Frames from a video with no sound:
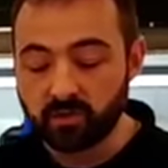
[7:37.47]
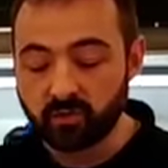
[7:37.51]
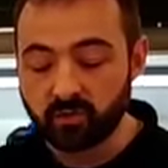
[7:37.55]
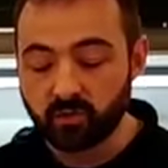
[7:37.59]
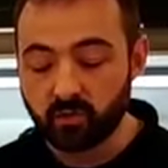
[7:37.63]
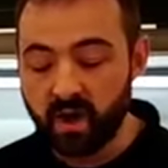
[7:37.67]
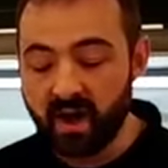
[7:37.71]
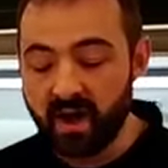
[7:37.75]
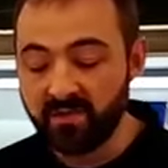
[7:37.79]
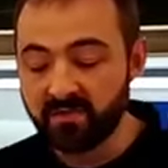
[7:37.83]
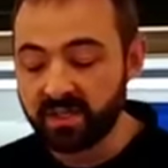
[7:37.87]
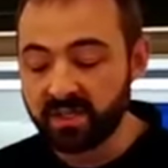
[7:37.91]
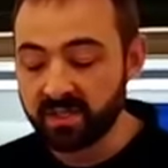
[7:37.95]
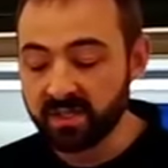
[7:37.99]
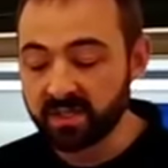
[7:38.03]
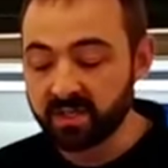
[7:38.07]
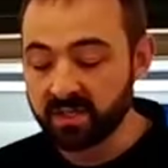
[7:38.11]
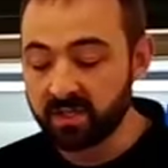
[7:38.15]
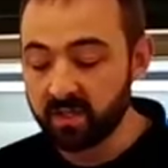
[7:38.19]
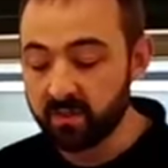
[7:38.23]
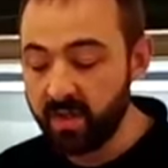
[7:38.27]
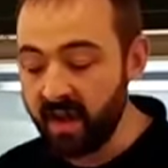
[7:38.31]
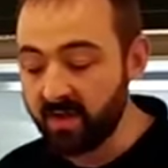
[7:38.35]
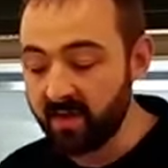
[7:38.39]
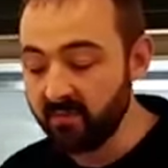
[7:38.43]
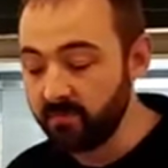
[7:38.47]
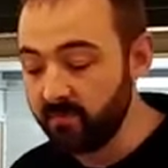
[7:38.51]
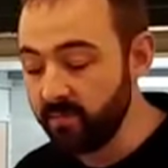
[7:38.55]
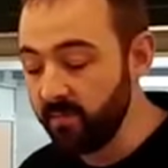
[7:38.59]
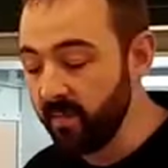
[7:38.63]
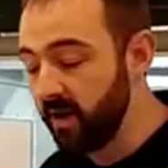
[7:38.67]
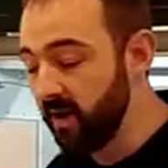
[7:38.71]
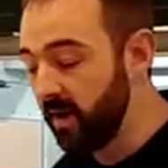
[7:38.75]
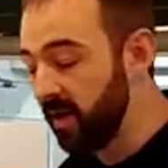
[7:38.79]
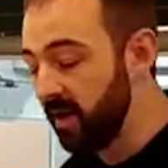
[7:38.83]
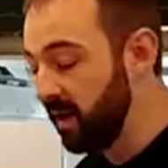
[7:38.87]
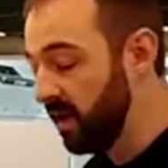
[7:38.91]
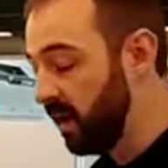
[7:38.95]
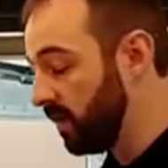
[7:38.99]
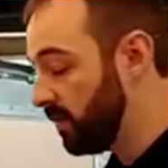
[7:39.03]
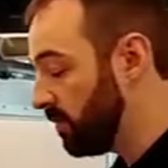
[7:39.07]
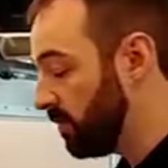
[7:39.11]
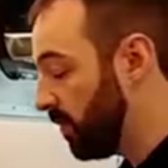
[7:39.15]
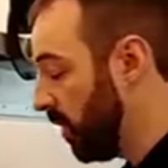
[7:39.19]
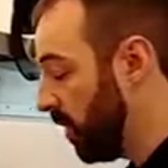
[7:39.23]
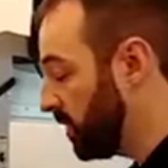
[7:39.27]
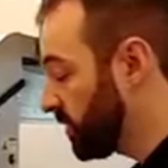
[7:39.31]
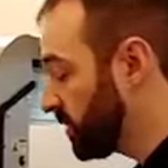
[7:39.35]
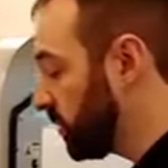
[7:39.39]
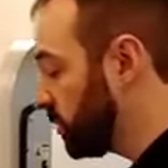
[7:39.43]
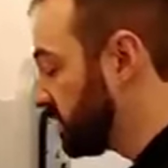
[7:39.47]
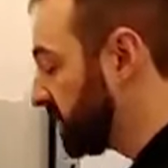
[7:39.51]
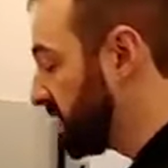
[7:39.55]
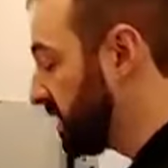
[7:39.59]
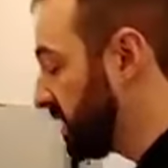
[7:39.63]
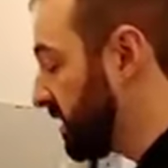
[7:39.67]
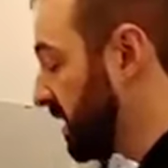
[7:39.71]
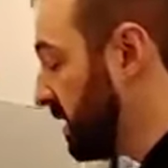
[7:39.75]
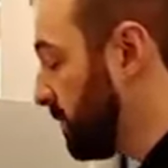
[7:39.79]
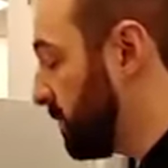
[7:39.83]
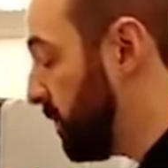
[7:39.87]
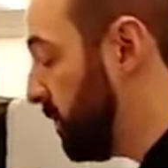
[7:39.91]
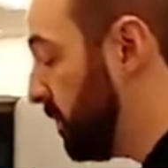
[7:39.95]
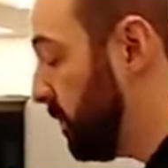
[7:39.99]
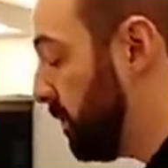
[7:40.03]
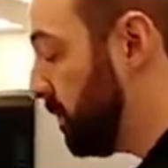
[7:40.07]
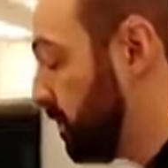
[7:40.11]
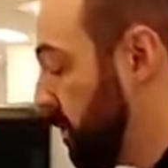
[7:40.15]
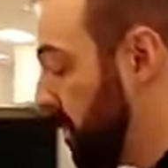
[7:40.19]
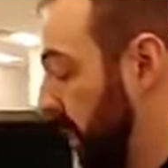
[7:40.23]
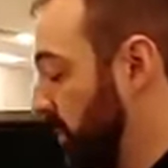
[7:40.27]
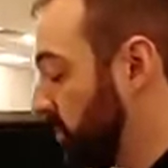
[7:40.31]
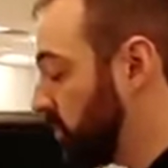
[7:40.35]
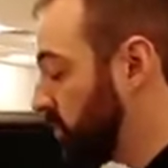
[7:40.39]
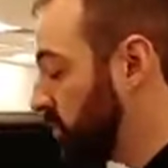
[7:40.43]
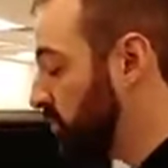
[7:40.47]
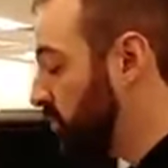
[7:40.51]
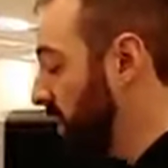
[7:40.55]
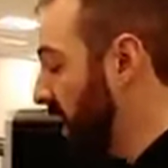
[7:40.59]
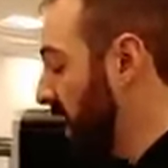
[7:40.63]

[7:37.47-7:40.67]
drive system have, on the ball screws, is it belt